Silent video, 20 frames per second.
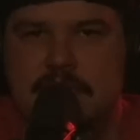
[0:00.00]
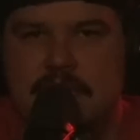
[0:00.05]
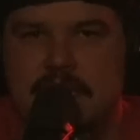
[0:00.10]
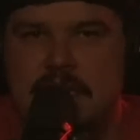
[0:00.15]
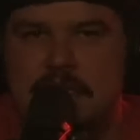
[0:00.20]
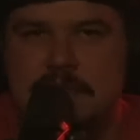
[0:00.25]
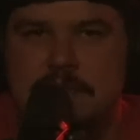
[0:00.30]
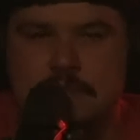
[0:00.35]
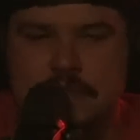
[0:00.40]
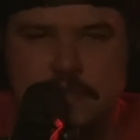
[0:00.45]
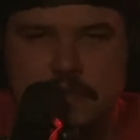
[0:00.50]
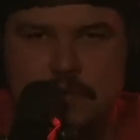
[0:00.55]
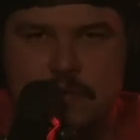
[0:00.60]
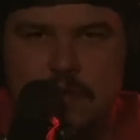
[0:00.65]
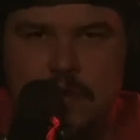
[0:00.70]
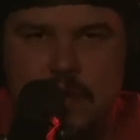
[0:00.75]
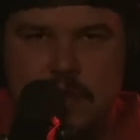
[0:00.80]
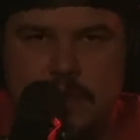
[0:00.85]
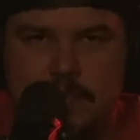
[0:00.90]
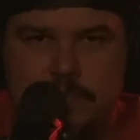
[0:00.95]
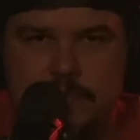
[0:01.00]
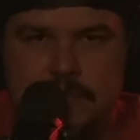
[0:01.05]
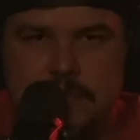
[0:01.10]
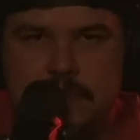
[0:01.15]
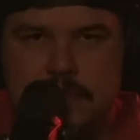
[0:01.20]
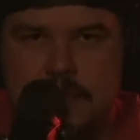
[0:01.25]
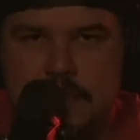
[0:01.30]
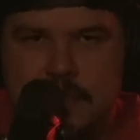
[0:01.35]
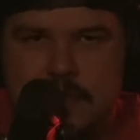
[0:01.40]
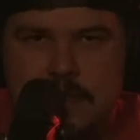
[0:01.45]
to connect him to the
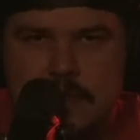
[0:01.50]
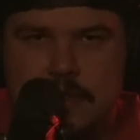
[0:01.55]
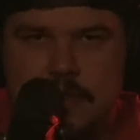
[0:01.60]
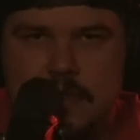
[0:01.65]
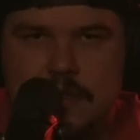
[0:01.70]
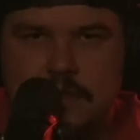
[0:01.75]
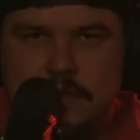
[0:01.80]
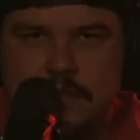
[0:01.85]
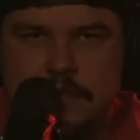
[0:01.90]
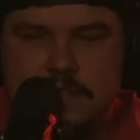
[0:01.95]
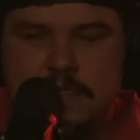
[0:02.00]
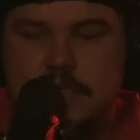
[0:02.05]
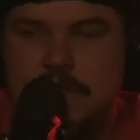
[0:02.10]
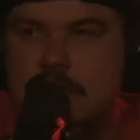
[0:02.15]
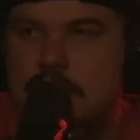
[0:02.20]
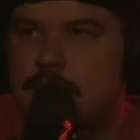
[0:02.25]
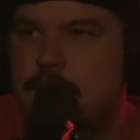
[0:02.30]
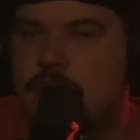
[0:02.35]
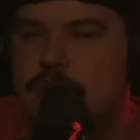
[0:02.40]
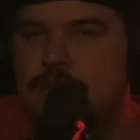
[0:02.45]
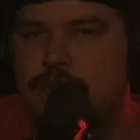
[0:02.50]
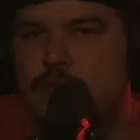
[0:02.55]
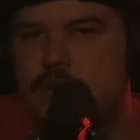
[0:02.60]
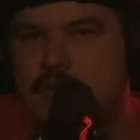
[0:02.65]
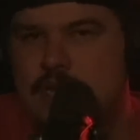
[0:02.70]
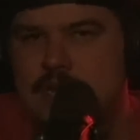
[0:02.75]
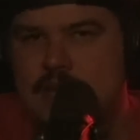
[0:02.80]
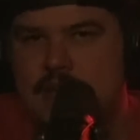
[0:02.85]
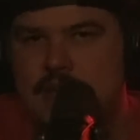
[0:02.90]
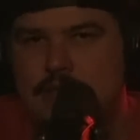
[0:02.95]
crimes. Still, on March
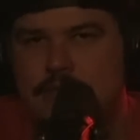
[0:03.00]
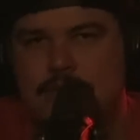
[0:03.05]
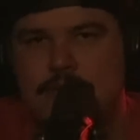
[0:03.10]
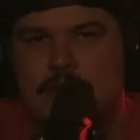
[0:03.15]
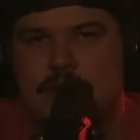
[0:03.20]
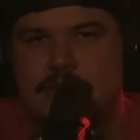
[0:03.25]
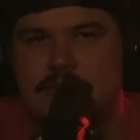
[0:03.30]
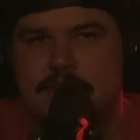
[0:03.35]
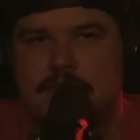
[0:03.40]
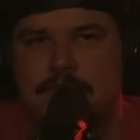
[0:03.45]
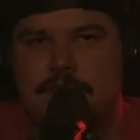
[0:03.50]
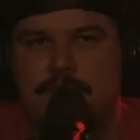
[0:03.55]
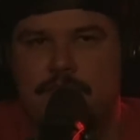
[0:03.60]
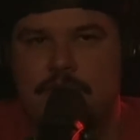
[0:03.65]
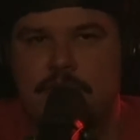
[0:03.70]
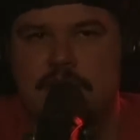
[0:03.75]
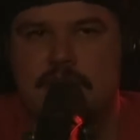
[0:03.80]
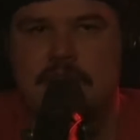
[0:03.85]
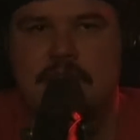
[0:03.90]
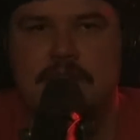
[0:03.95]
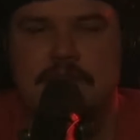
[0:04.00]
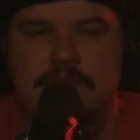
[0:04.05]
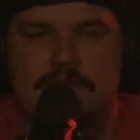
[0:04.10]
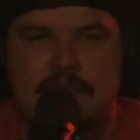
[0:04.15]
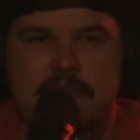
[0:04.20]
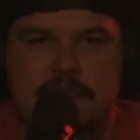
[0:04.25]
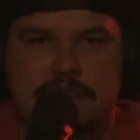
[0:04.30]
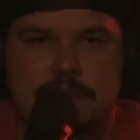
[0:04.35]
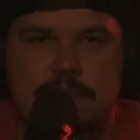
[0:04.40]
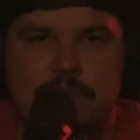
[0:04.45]
29, 2004, he
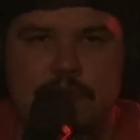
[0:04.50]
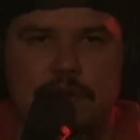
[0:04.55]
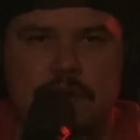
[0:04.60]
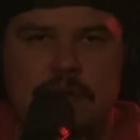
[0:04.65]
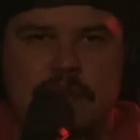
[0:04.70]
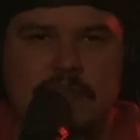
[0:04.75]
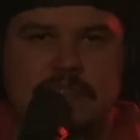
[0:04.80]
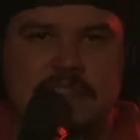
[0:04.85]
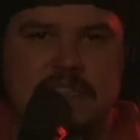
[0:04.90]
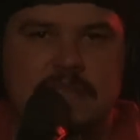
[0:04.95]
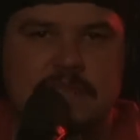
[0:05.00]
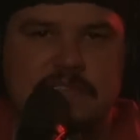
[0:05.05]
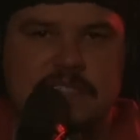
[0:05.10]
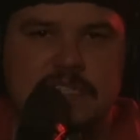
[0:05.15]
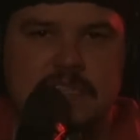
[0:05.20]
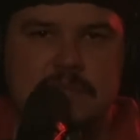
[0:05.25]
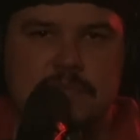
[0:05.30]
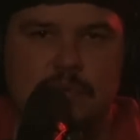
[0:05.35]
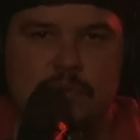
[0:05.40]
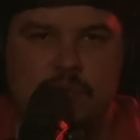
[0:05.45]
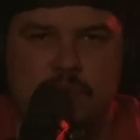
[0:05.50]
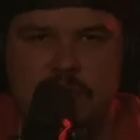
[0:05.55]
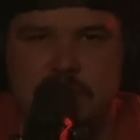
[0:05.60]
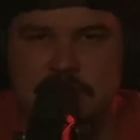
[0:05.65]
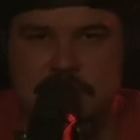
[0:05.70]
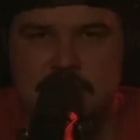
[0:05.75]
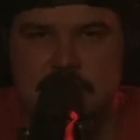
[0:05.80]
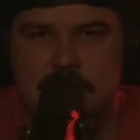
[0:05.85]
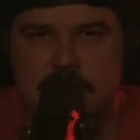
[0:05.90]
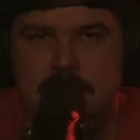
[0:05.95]
confessed to murdering 17
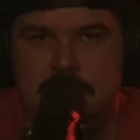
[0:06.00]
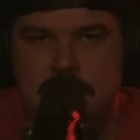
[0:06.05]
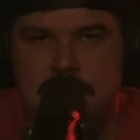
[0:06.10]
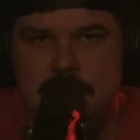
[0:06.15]
boys,